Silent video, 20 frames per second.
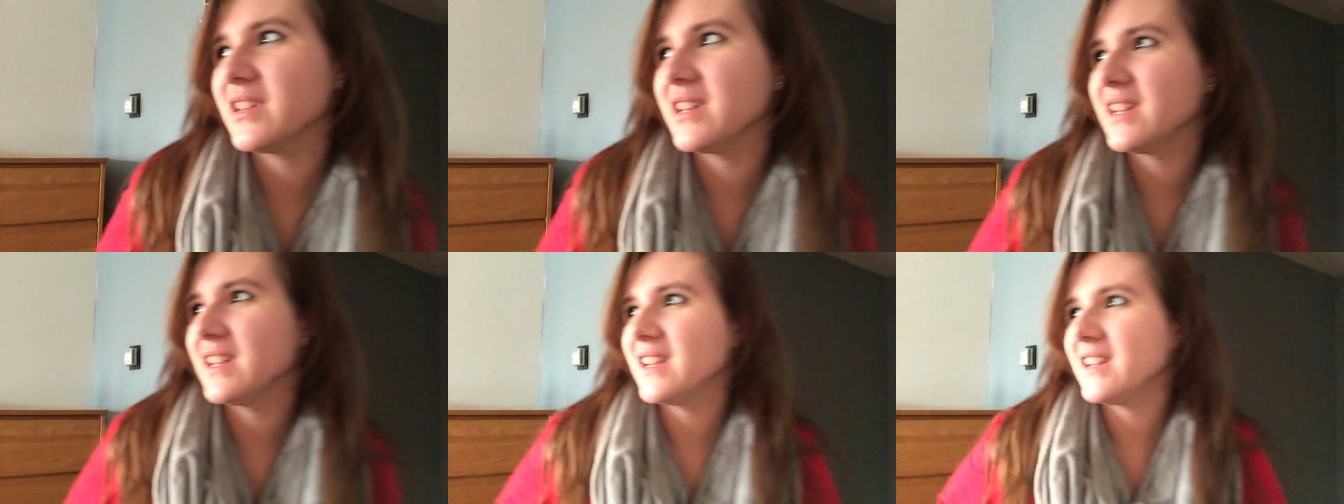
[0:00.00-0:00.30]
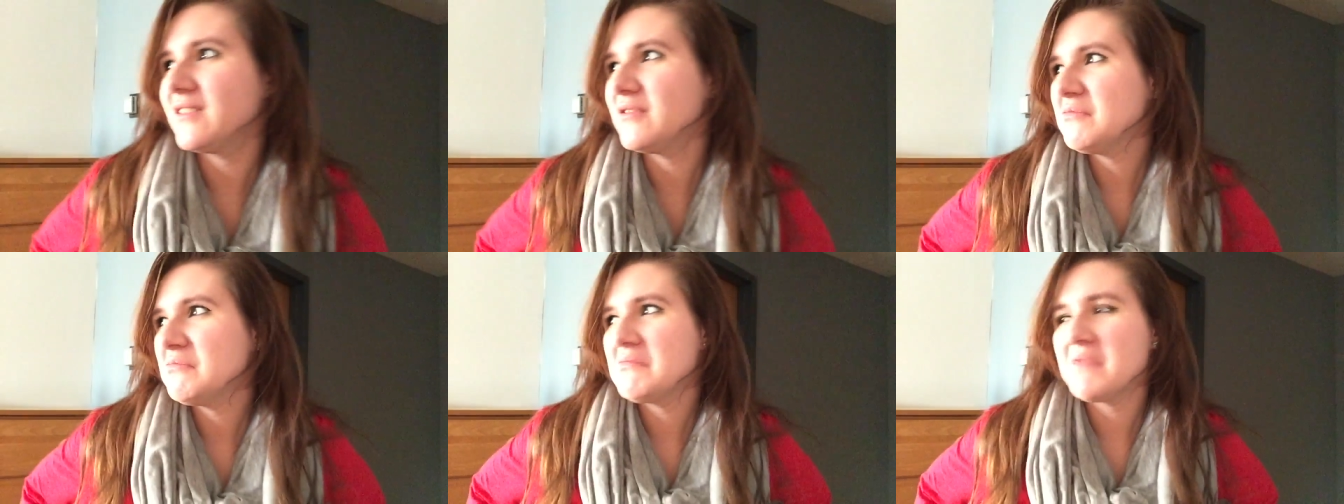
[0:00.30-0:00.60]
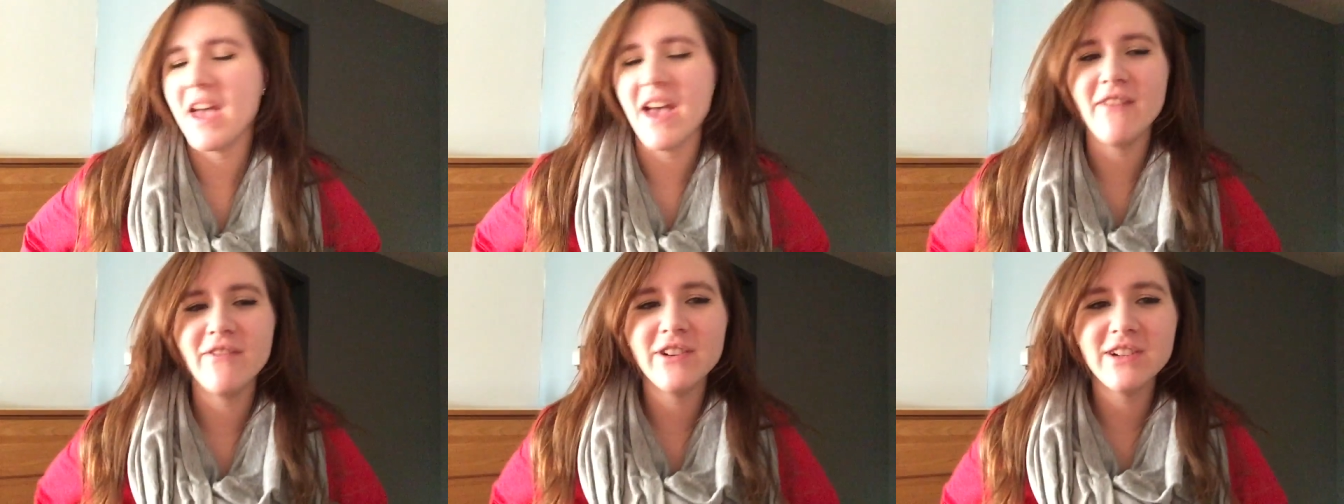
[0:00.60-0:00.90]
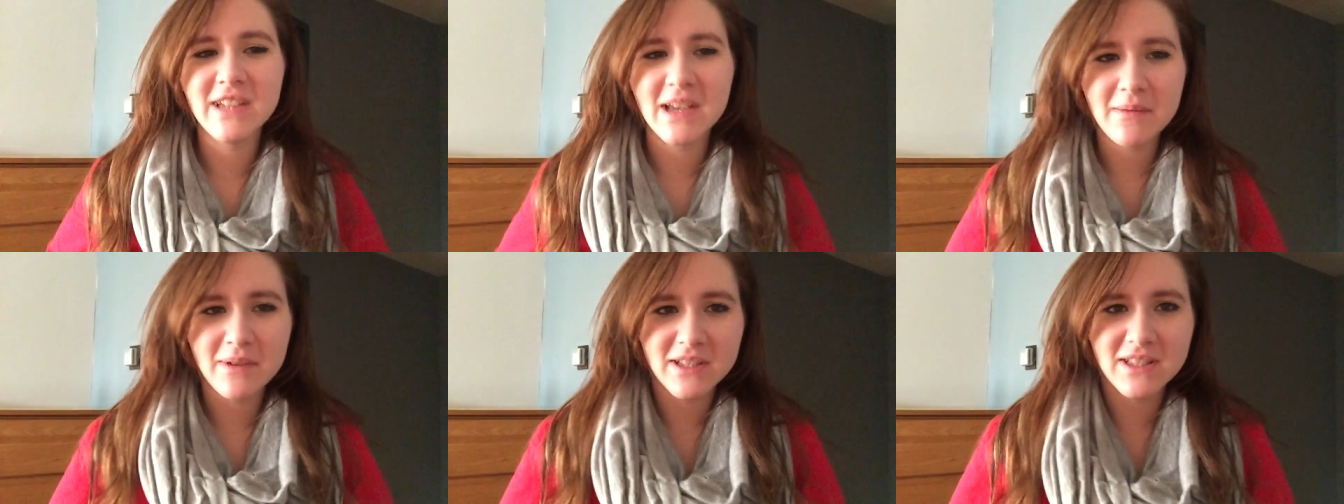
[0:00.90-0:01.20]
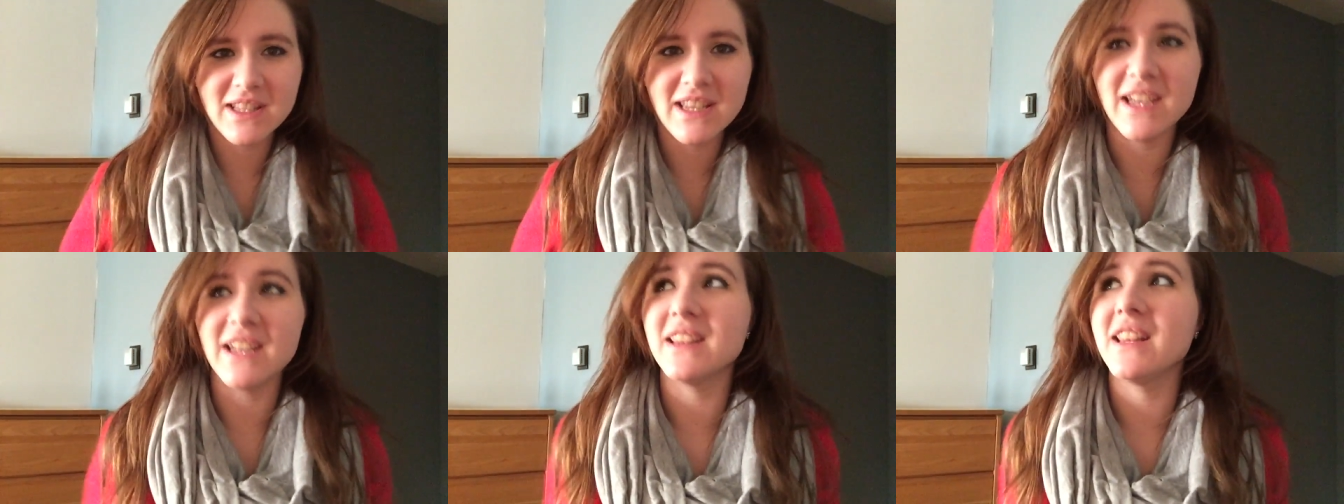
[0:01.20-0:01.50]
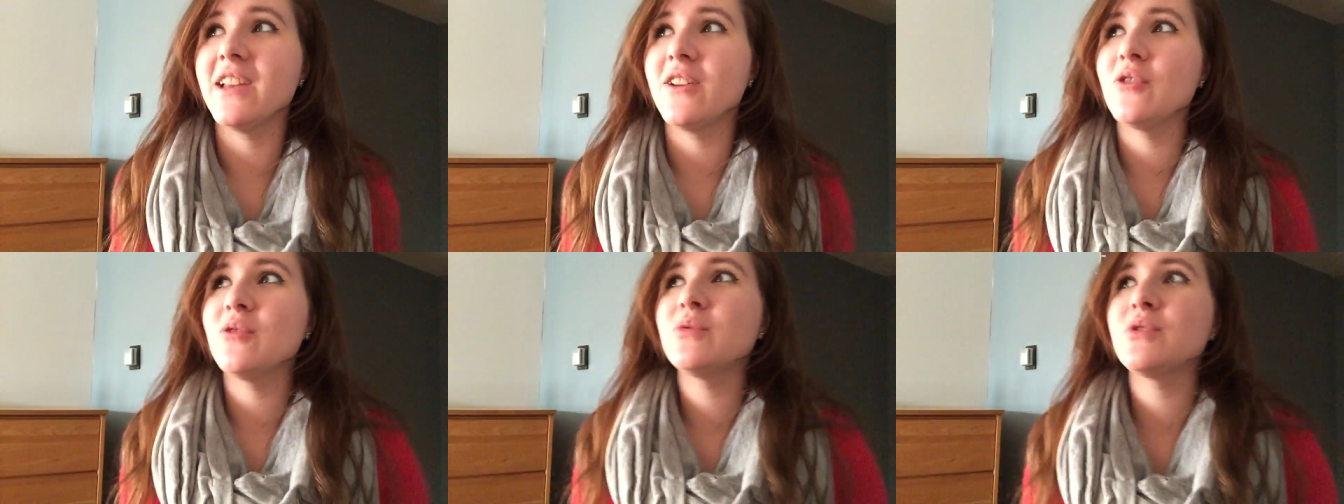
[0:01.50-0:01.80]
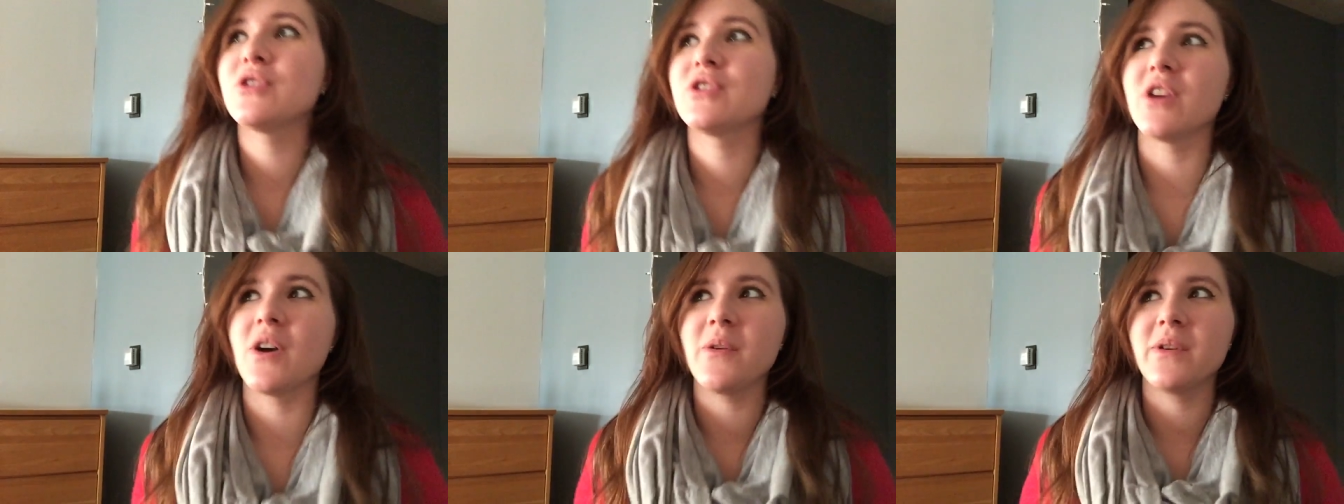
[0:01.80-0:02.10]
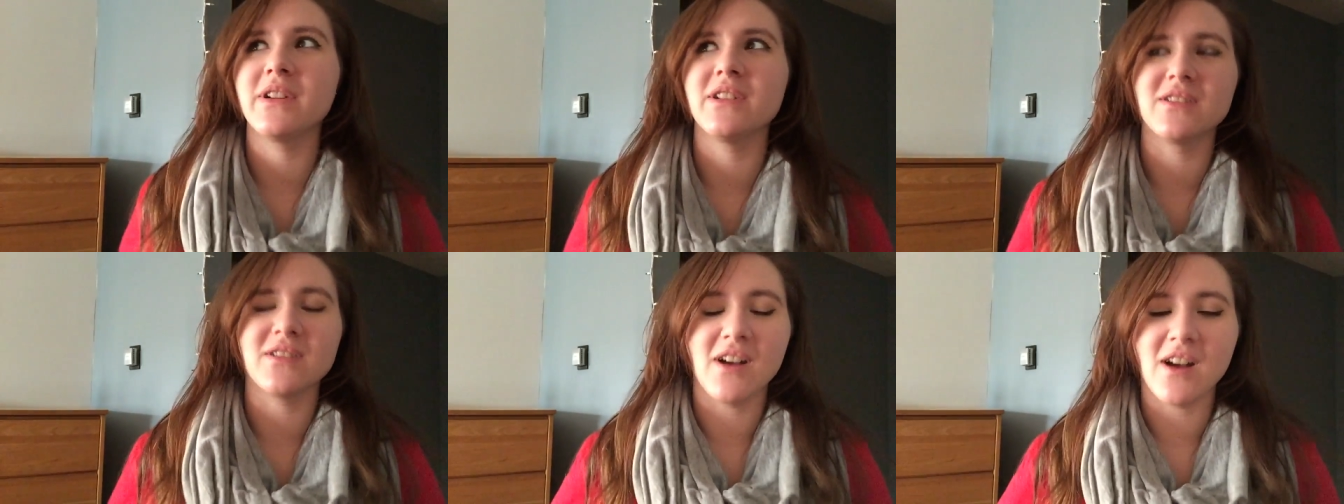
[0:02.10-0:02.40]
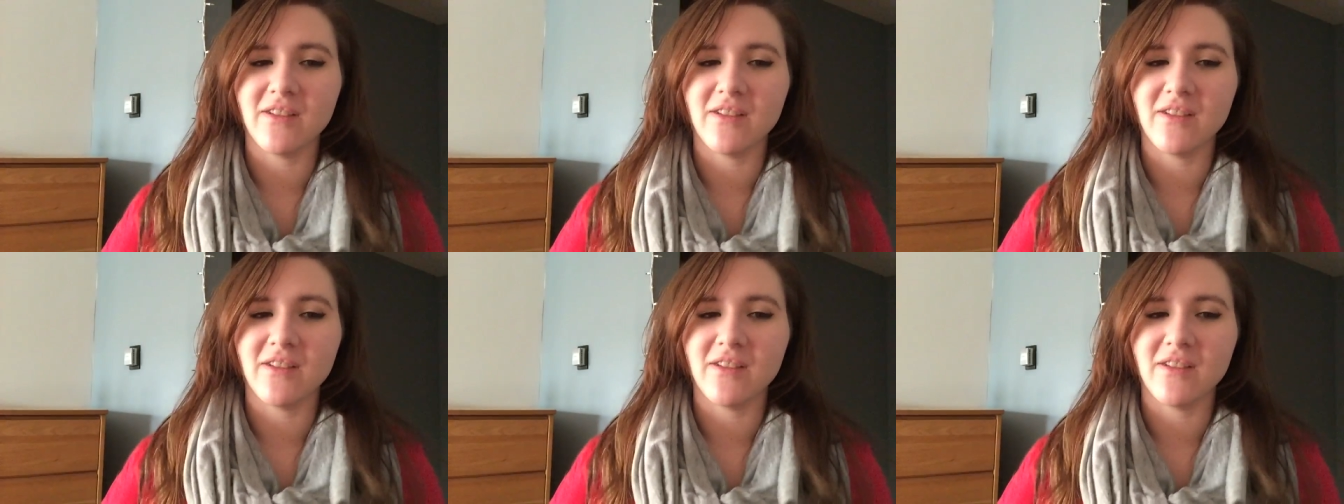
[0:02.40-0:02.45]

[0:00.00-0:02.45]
Like, every time I see it, they don't show it as